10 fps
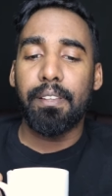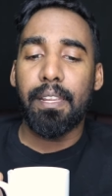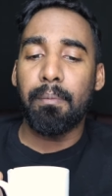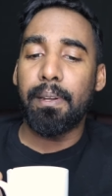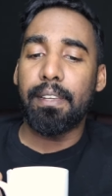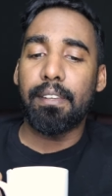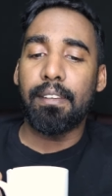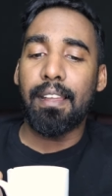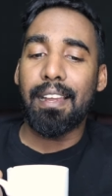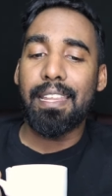Yeah man,
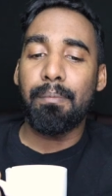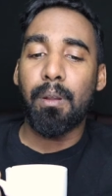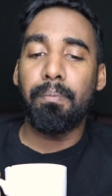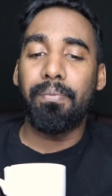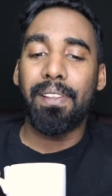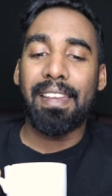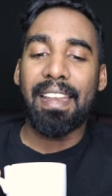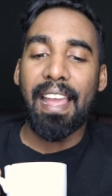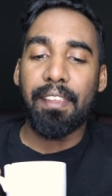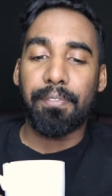lock him up for
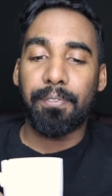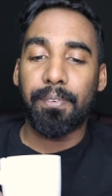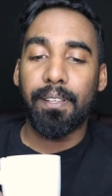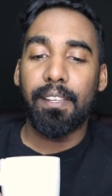life.